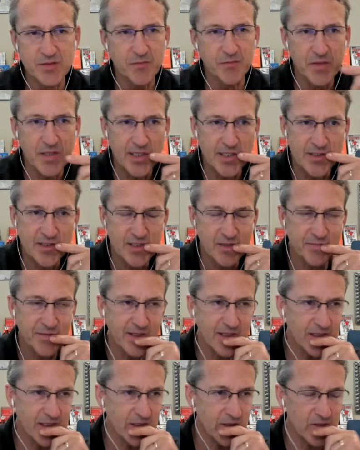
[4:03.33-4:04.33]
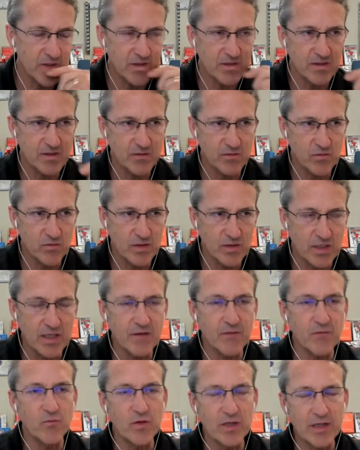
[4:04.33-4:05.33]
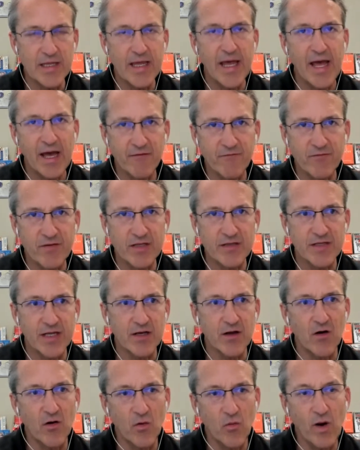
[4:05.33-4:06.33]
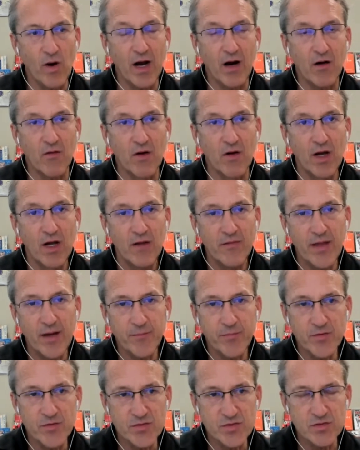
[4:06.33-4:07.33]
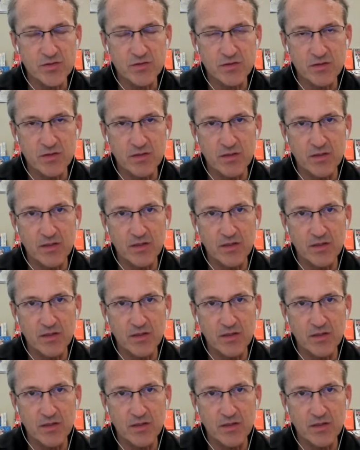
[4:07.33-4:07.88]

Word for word: to be something kind of really heavy like oh wow that person